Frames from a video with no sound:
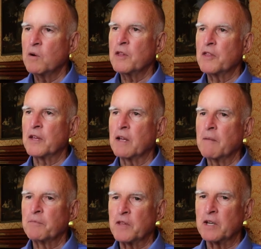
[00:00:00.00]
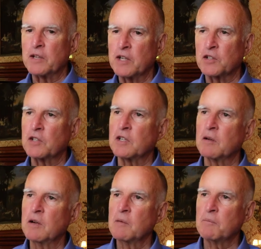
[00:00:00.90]
we think that in addition
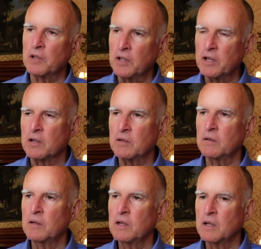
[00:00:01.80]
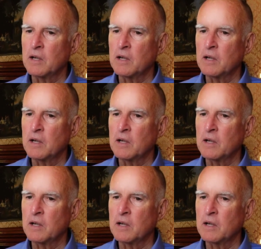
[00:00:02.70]
to political